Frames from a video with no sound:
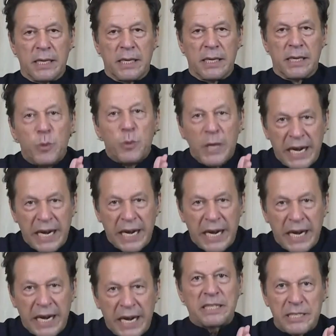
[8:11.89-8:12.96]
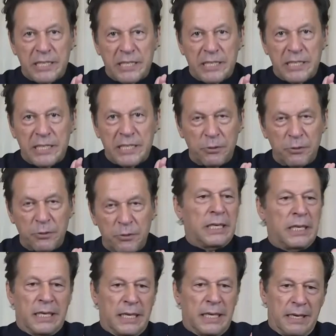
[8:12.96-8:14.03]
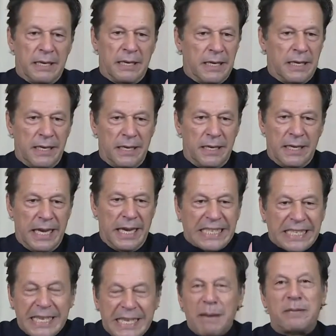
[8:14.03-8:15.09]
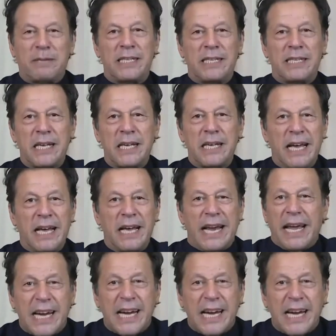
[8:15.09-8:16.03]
and we are expected to accept this like